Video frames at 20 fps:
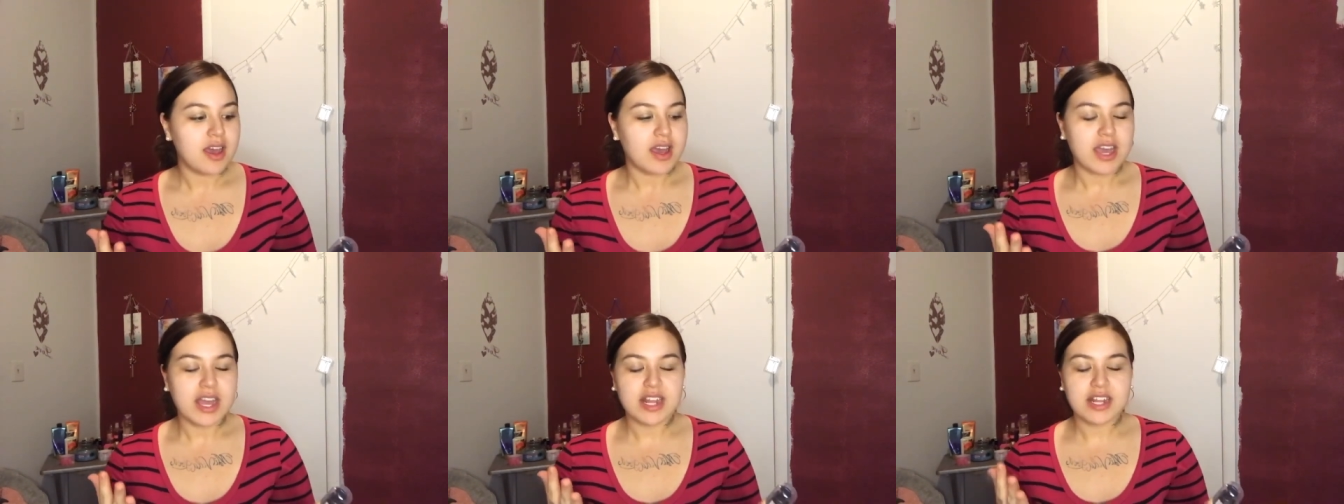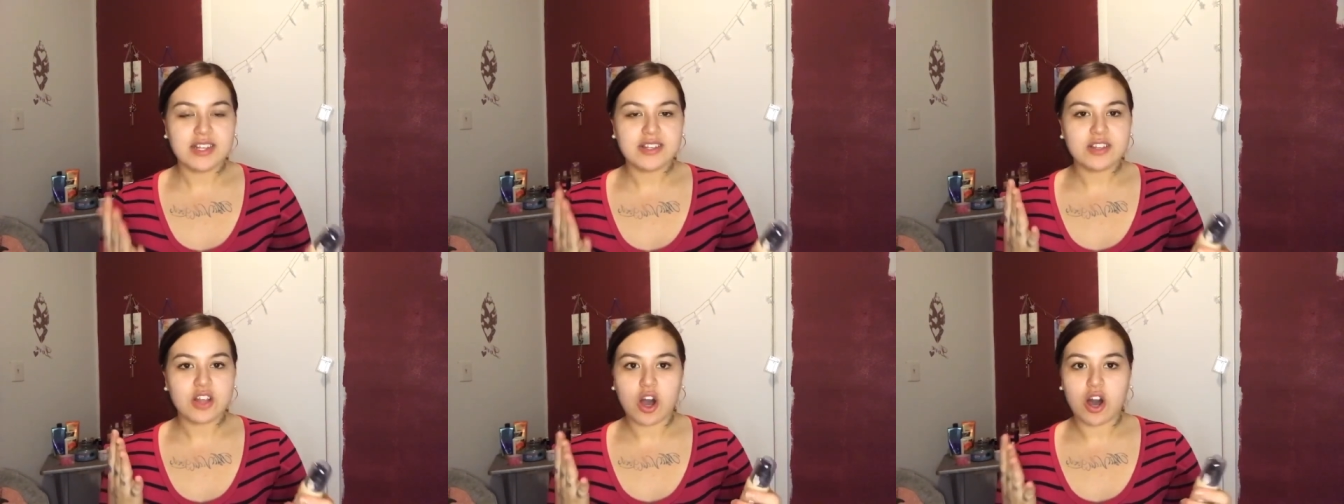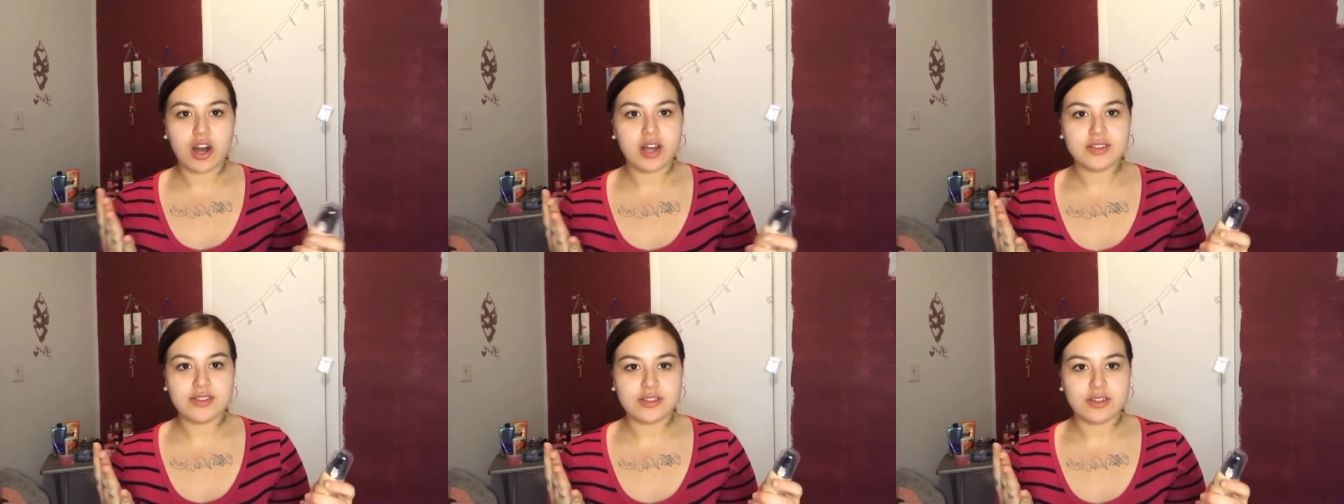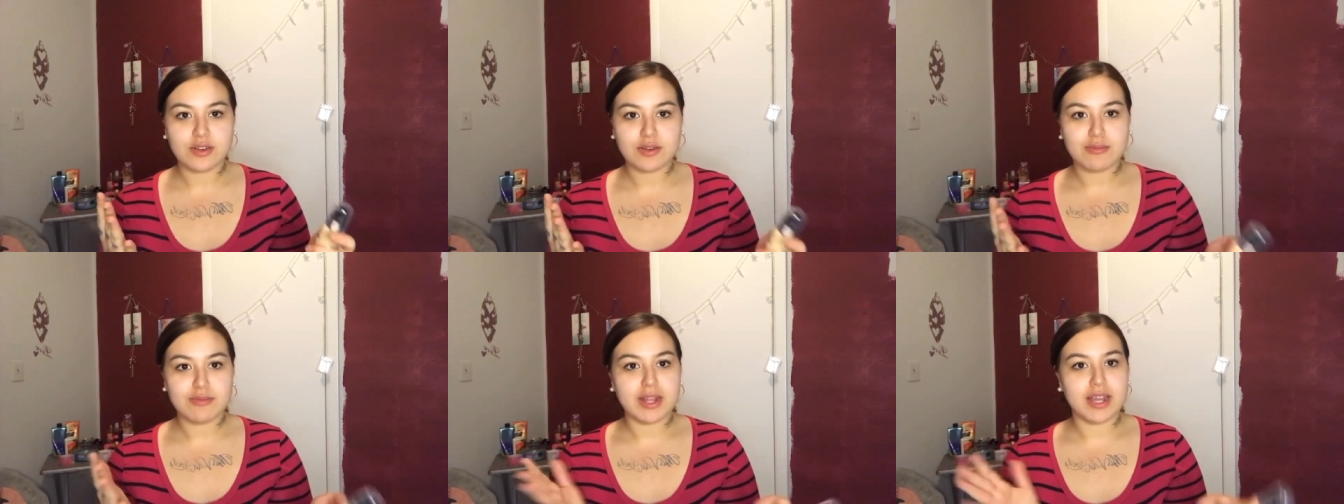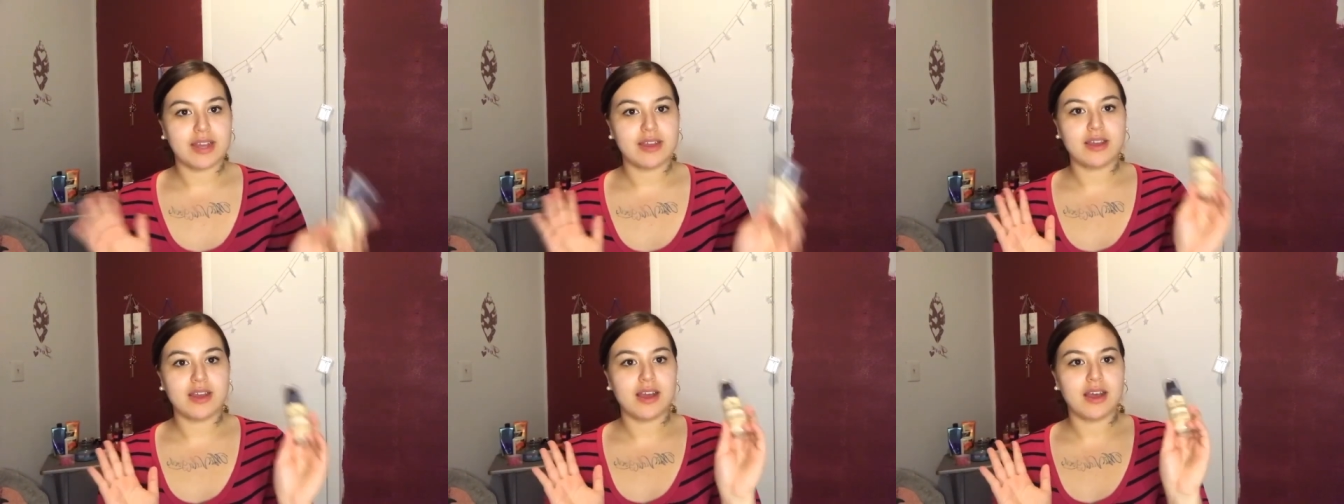It is awesome.
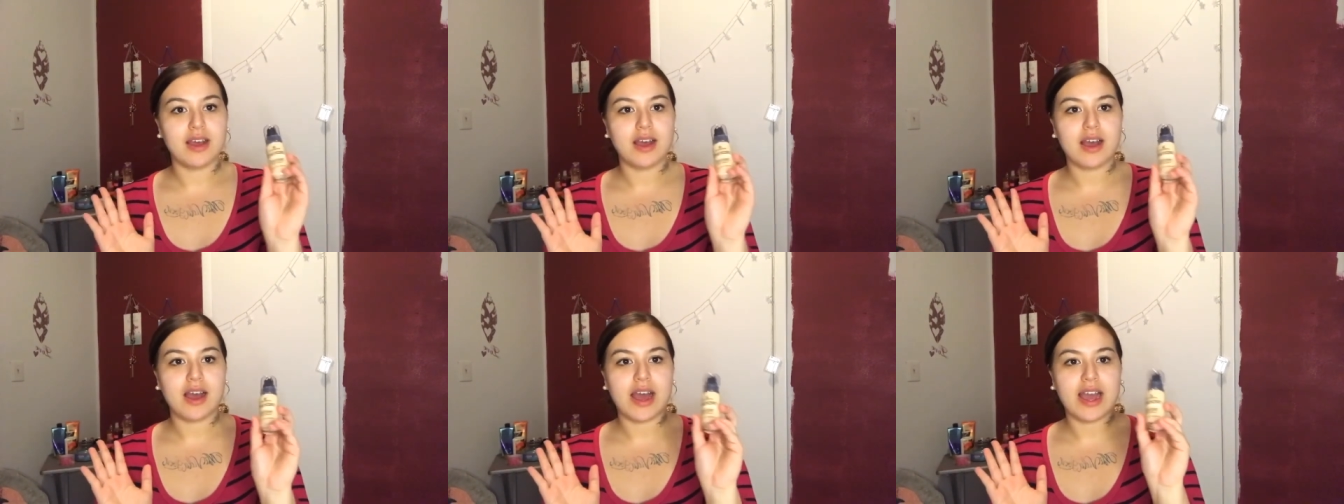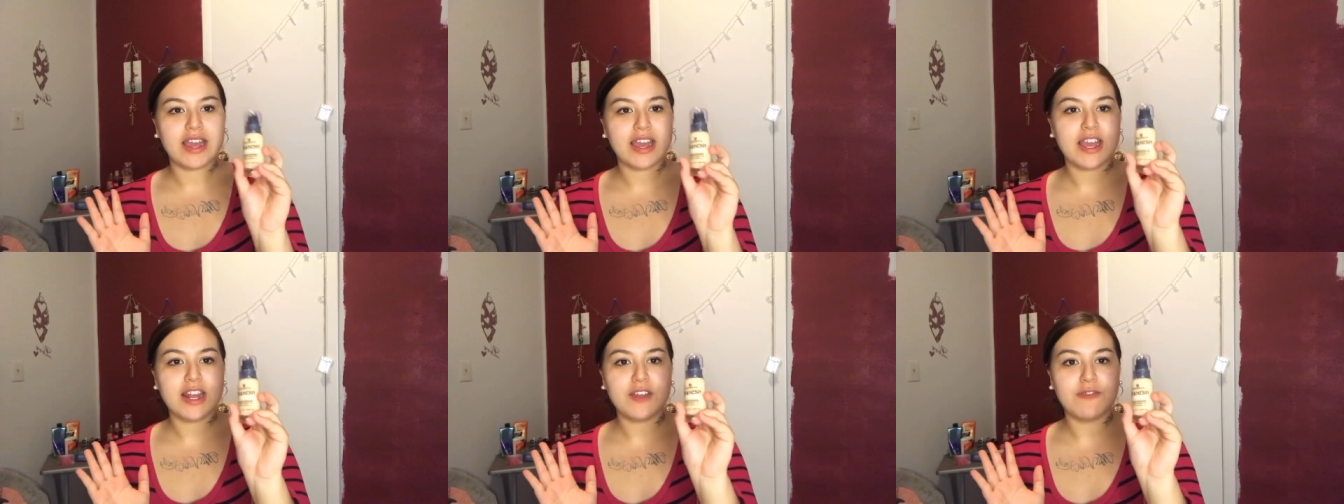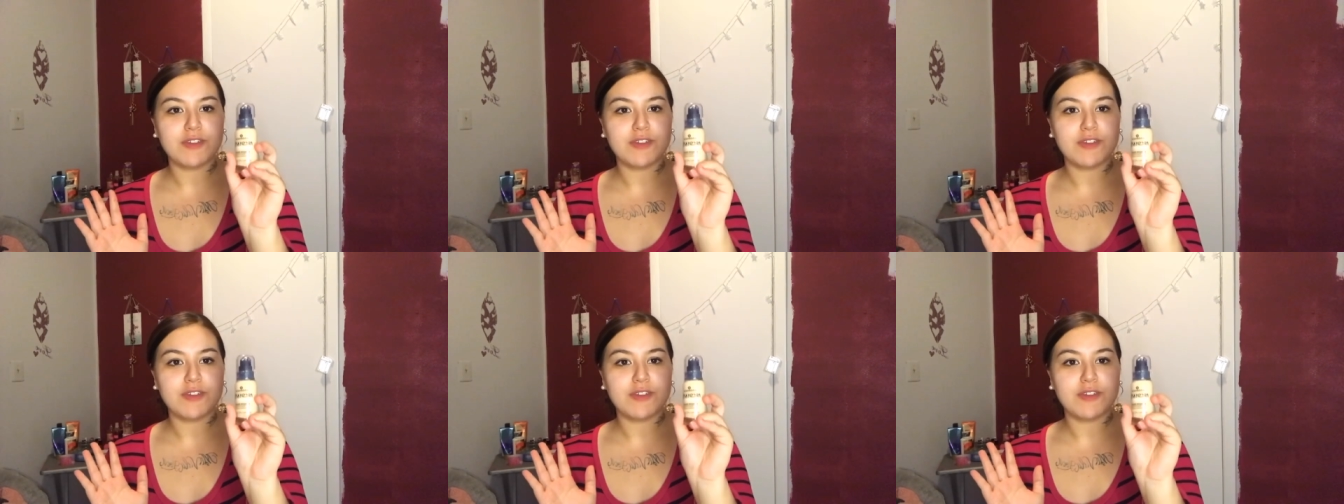Like, I can't